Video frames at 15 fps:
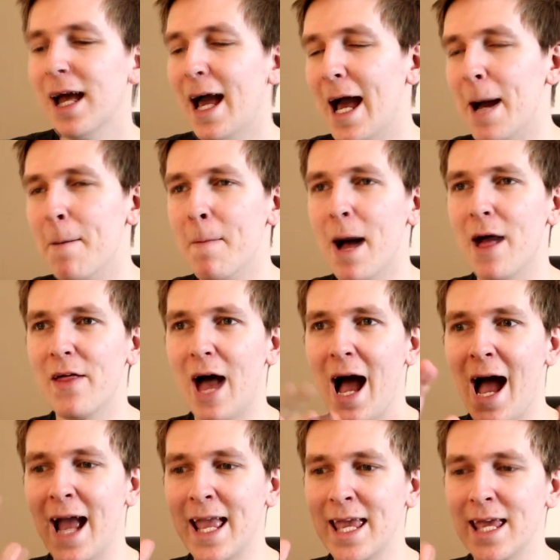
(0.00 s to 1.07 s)
I
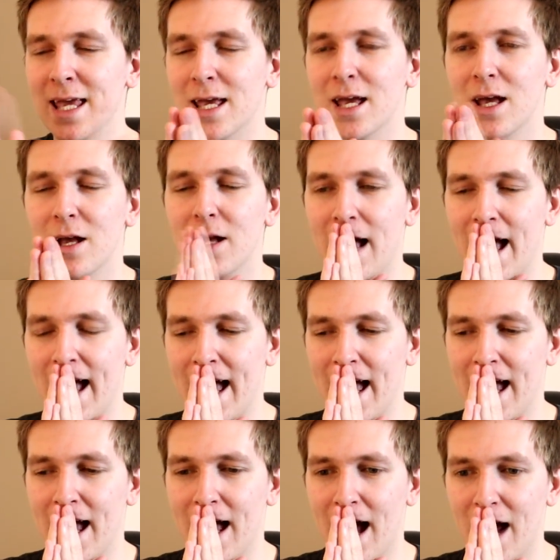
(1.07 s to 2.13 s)
know
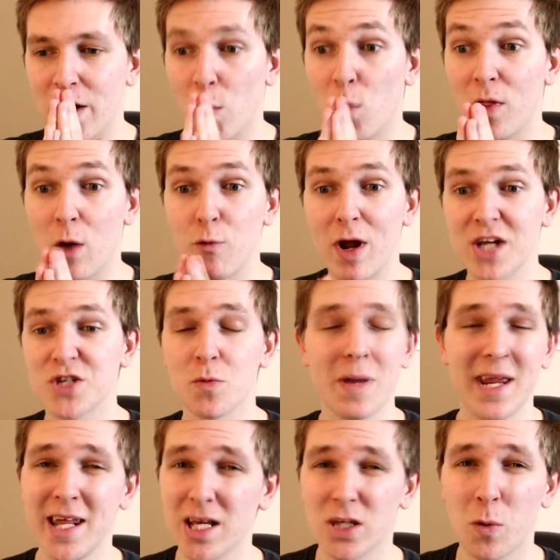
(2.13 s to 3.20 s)
that
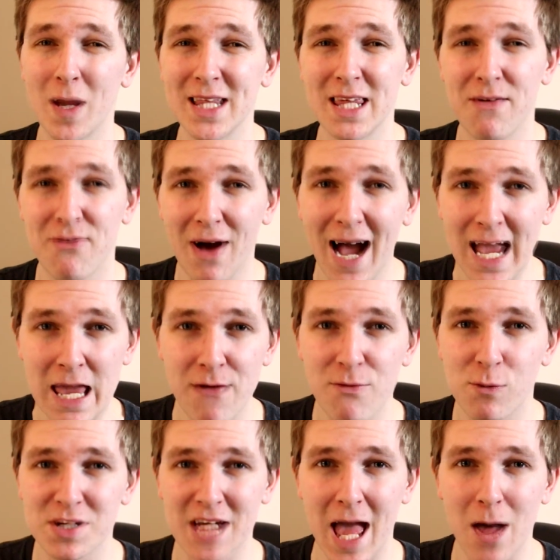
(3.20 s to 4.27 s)
WrestleMania
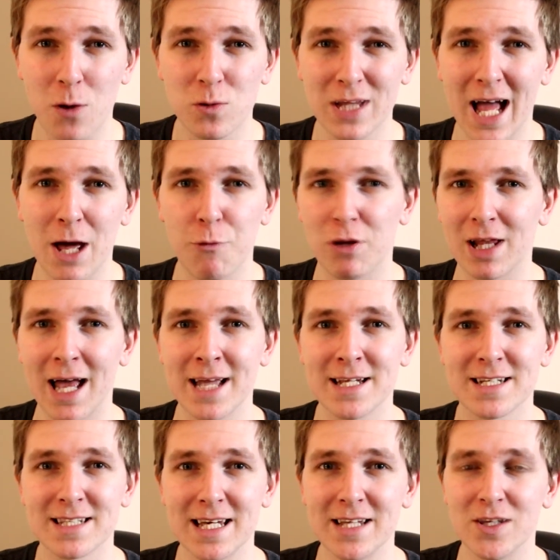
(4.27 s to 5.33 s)
25 was held at
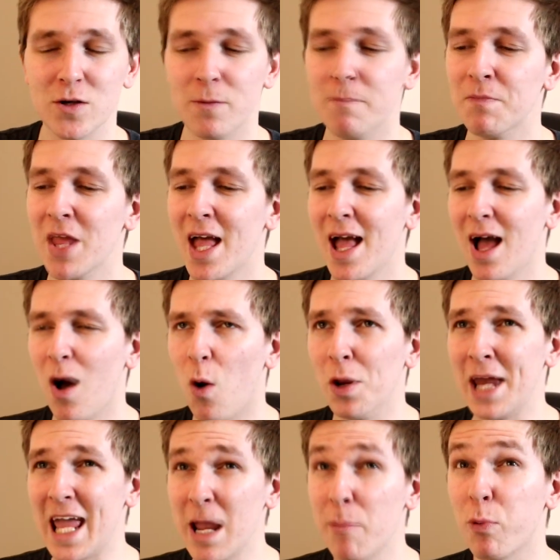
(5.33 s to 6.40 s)
Reliant Stadium
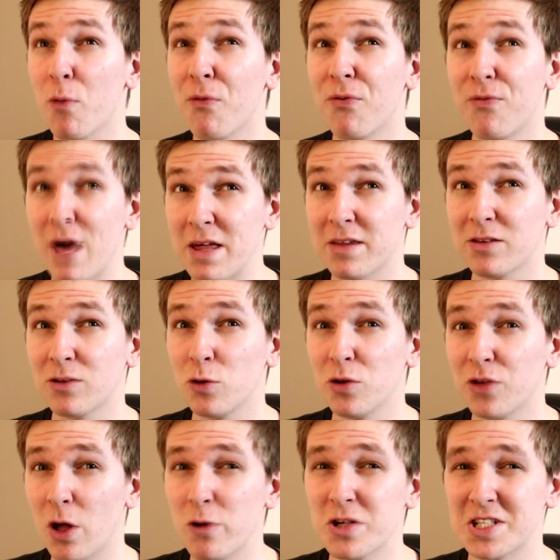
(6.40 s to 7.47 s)
on April 5th,
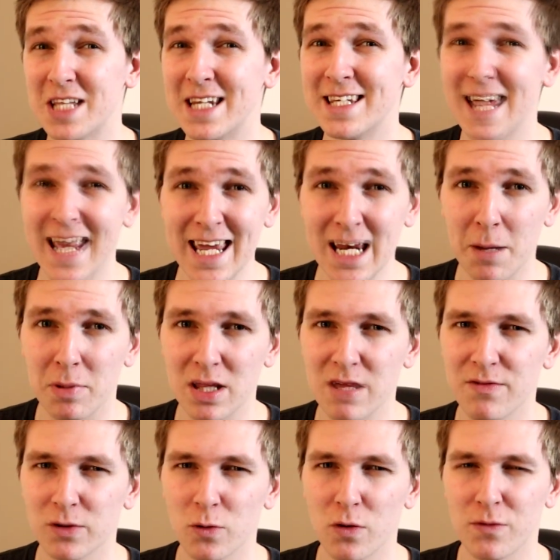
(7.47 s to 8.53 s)
2009, I
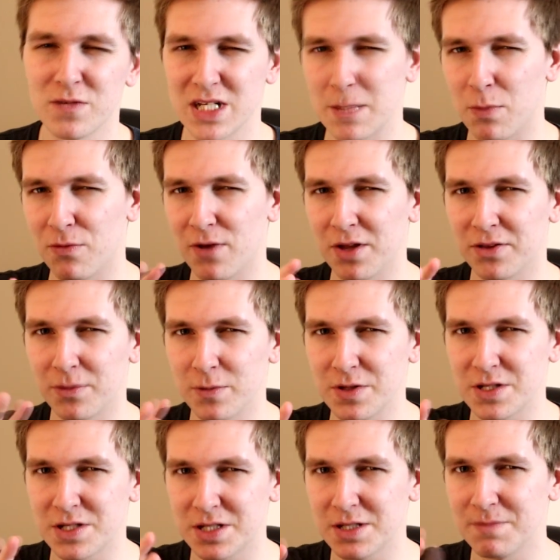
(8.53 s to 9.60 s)
believe. I don't know if it was April 5th, it
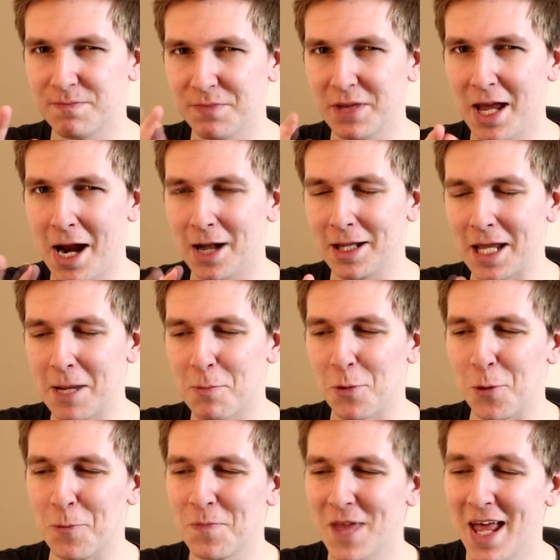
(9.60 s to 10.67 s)
was early
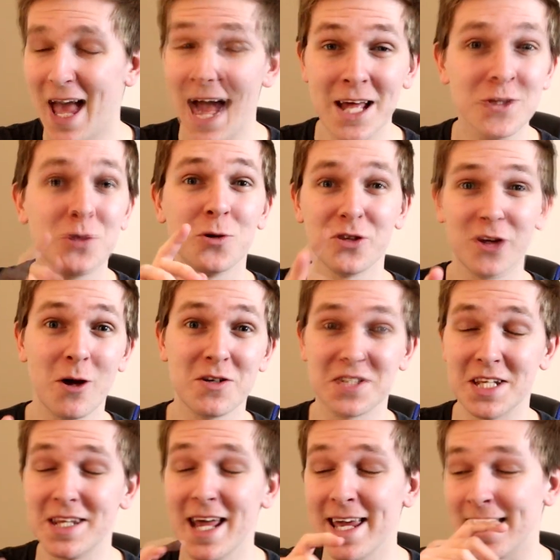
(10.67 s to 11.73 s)
April, in
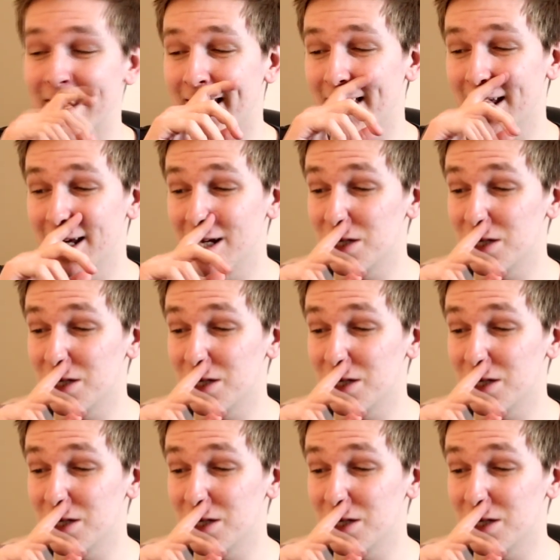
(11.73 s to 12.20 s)
2009.